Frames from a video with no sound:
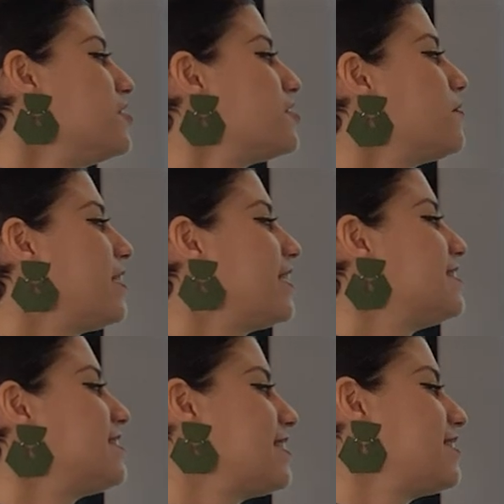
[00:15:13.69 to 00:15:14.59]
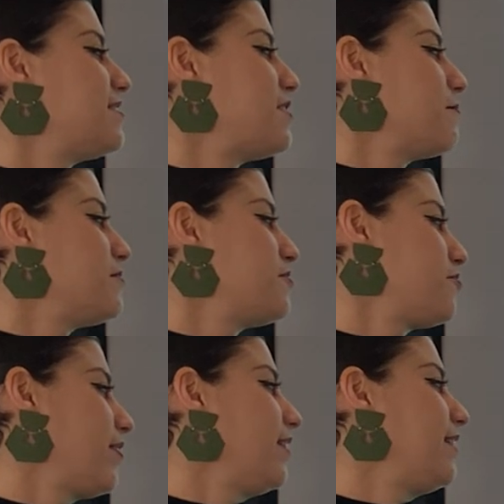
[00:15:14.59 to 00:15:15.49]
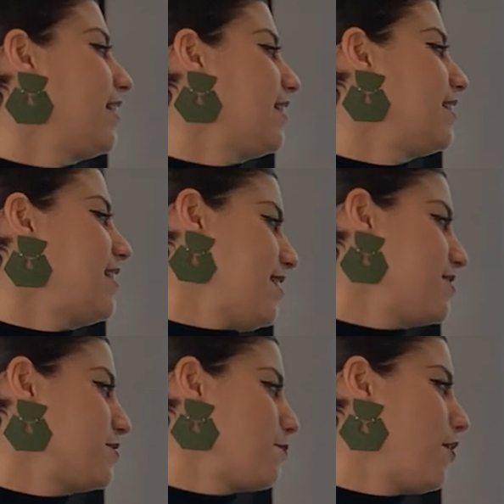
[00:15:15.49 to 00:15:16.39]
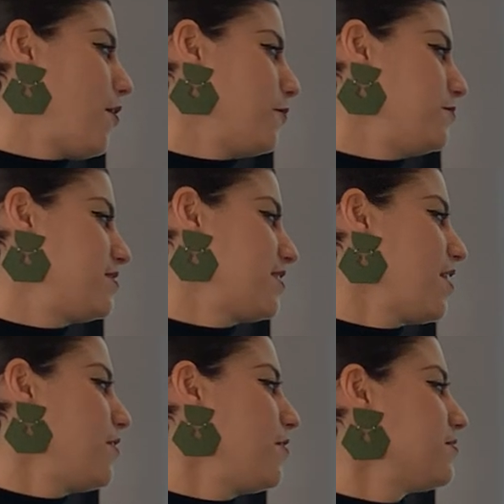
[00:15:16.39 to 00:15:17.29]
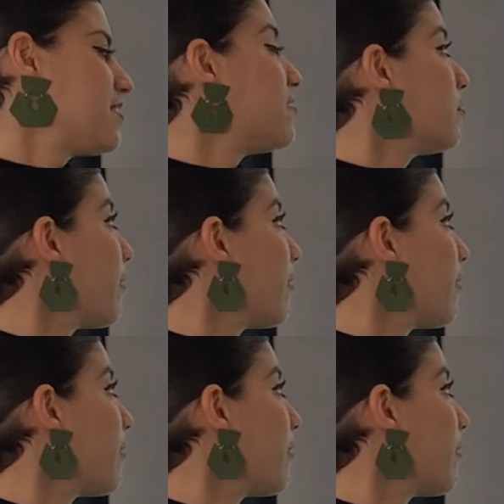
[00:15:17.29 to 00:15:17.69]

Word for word: So we can see it's demonstrated in his well-honed skills in the